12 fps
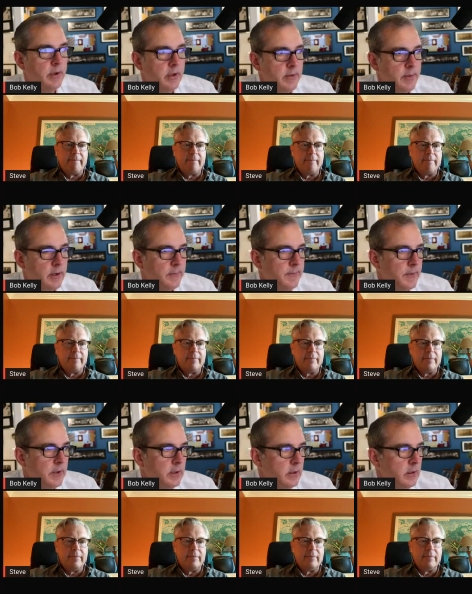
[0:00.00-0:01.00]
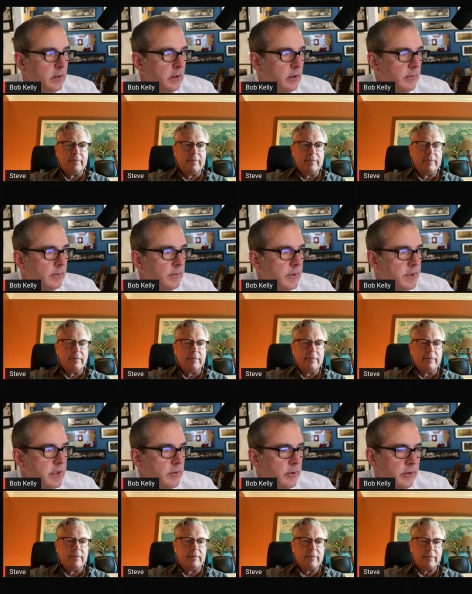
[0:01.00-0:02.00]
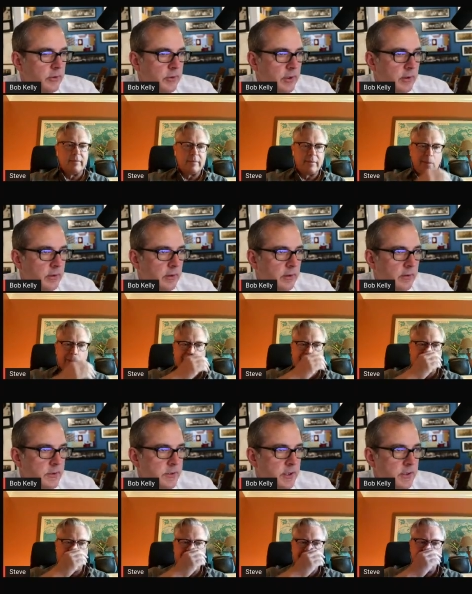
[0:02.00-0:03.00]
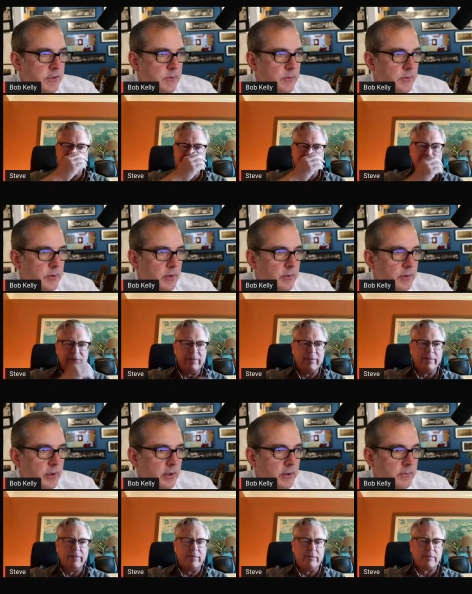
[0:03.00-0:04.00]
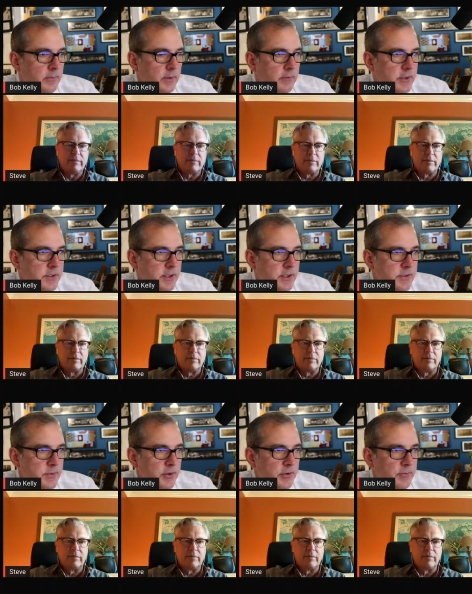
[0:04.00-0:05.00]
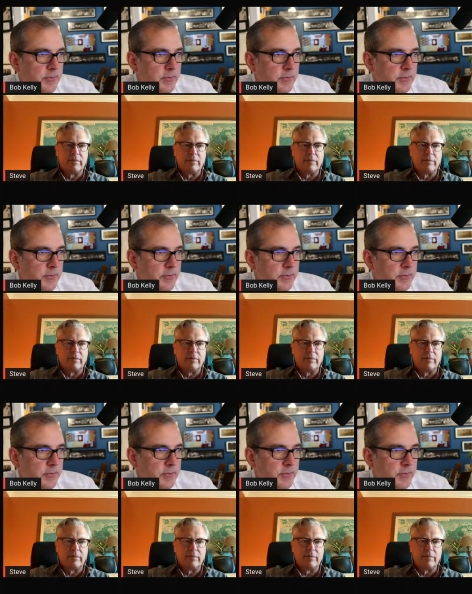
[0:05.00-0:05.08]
Speaker 1: email. Um, that's how we're doing it uh, these days while we uh, investigate some other